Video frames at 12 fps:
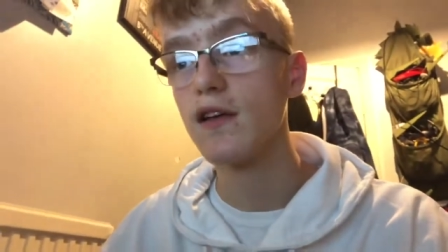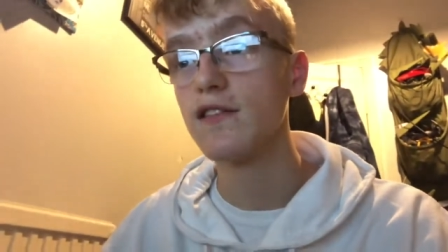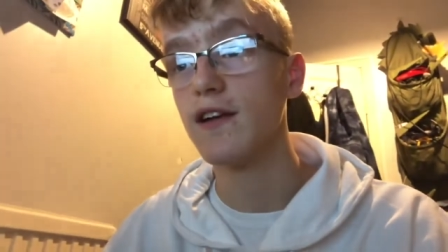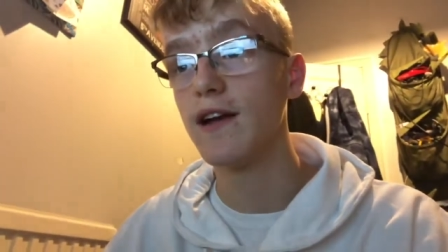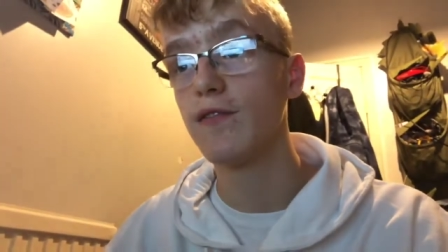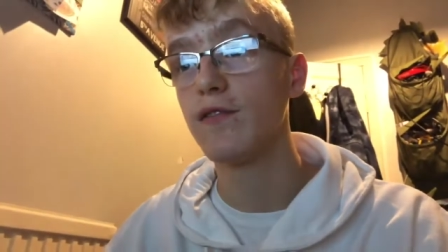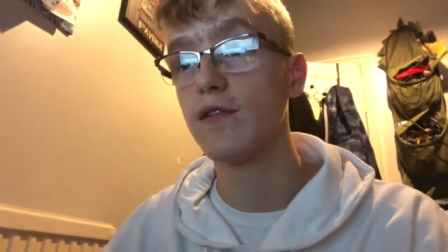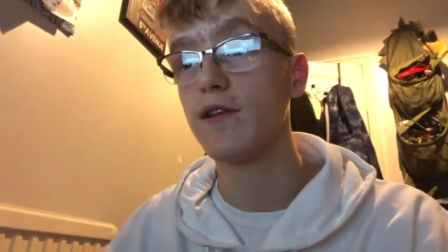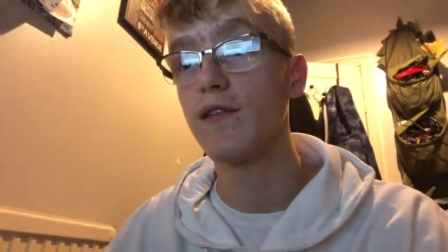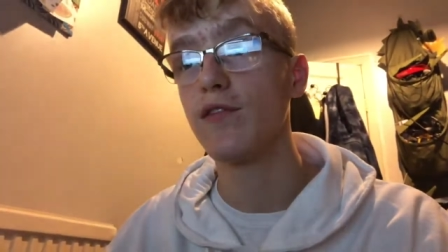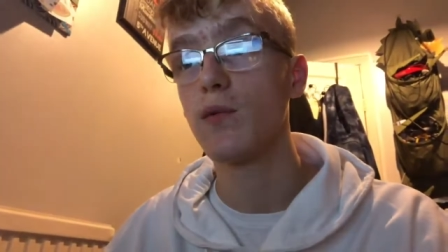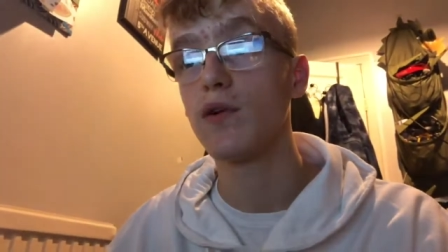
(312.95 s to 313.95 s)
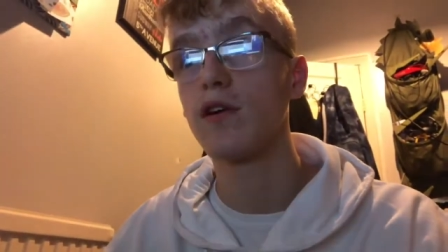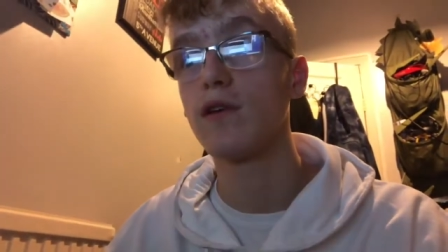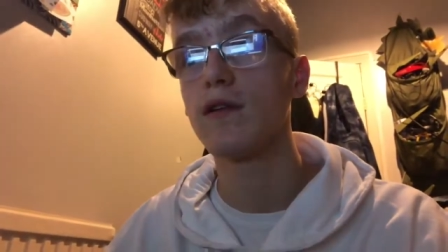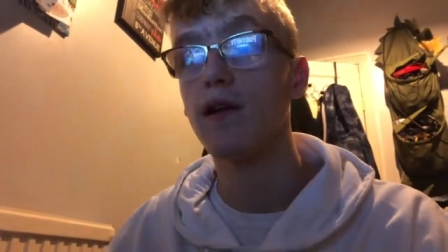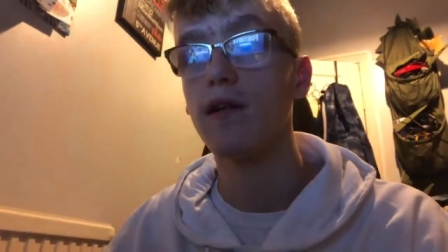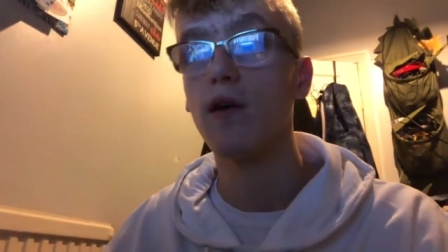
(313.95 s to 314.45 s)
So definitely definitely want to
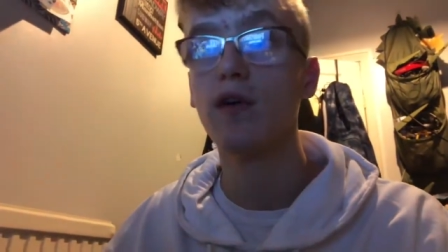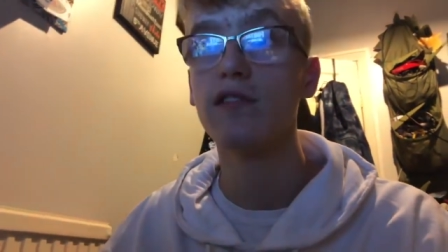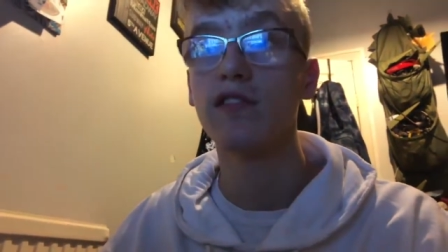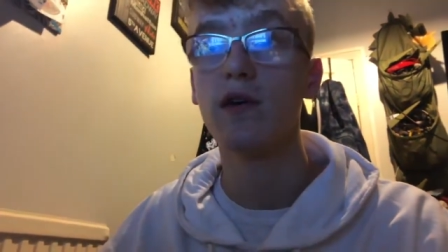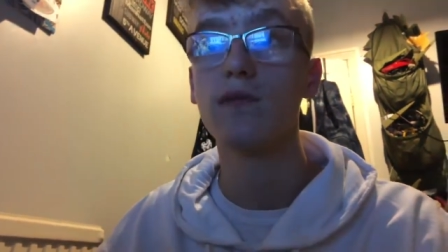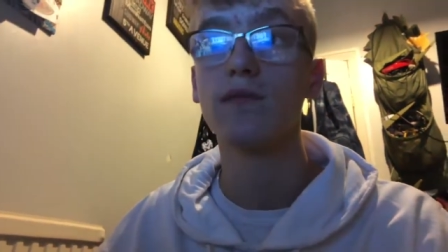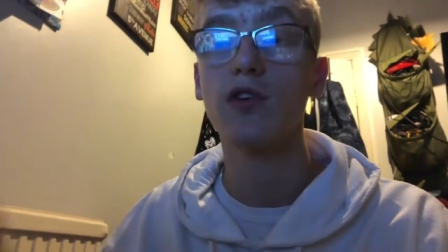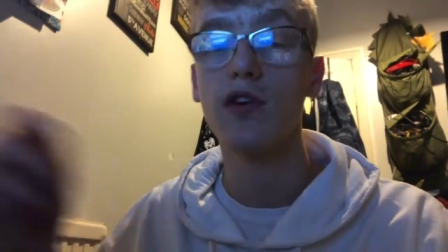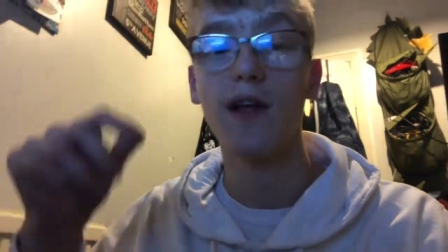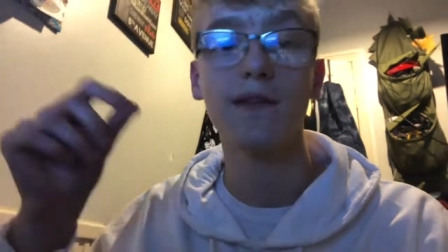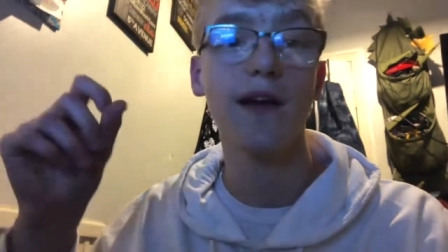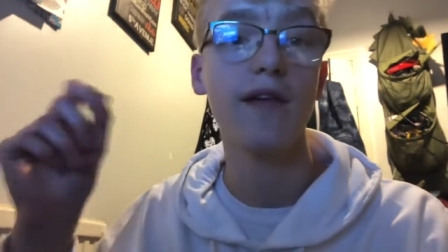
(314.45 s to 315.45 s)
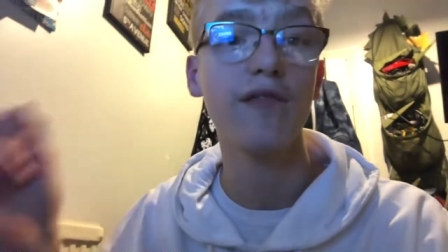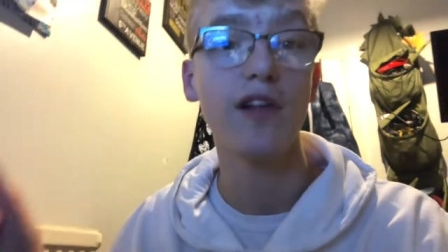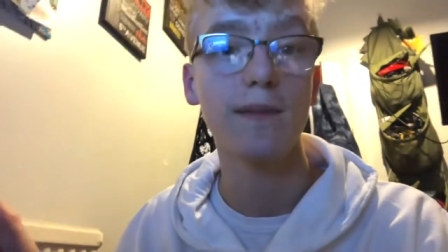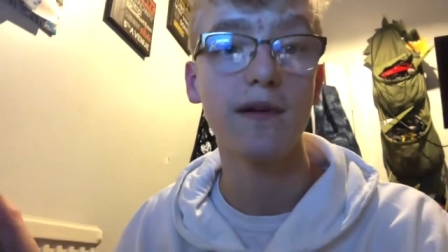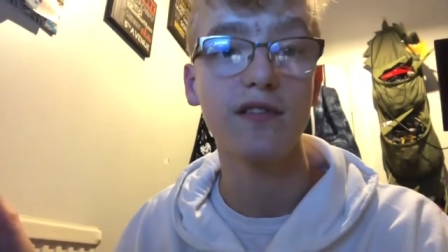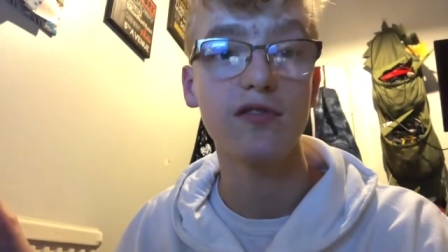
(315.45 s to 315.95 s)
go down, also go down there and
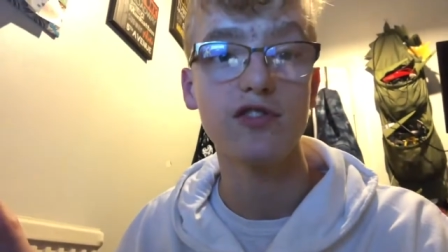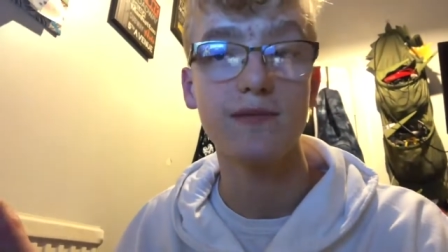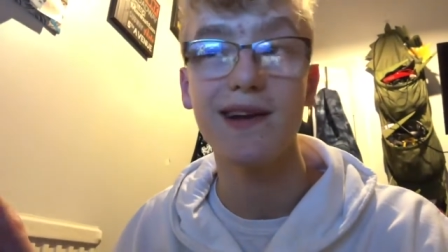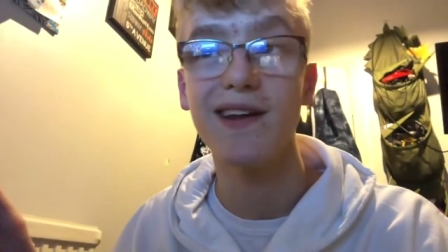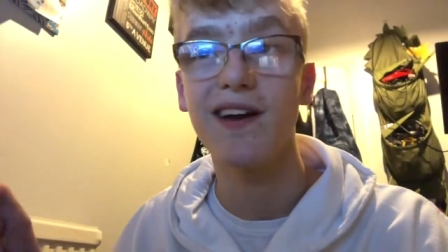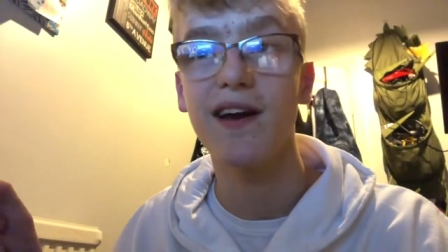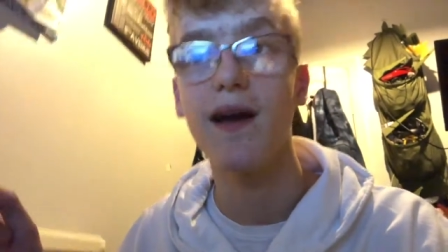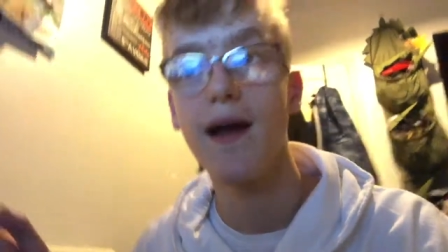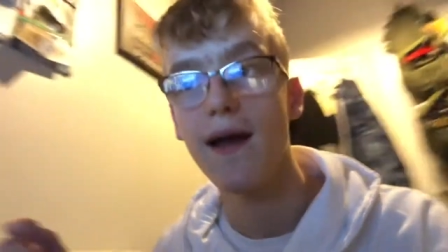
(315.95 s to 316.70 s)
follow my social media.